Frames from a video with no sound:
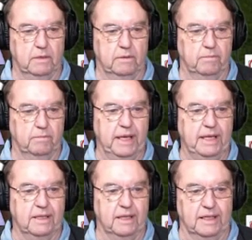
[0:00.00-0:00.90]

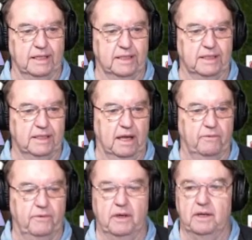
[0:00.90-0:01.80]
maintenance and
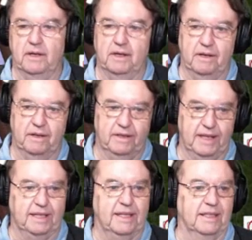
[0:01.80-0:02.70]
stuff,
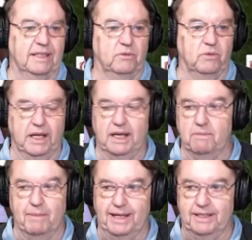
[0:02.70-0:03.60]
that doesn't really
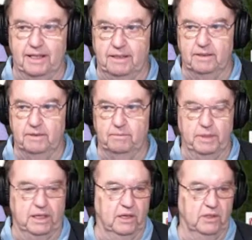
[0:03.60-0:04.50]
matter,
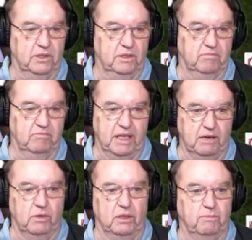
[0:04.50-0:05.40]
because he
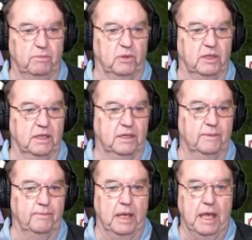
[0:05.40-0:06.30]
will put it.
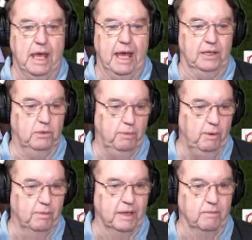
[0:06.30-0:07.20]
As you
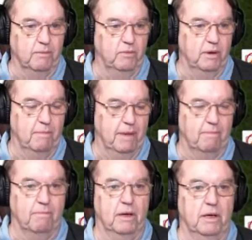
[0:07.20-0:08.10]
probably
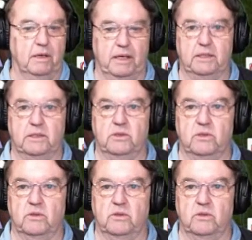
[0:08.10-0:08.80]
remember, let's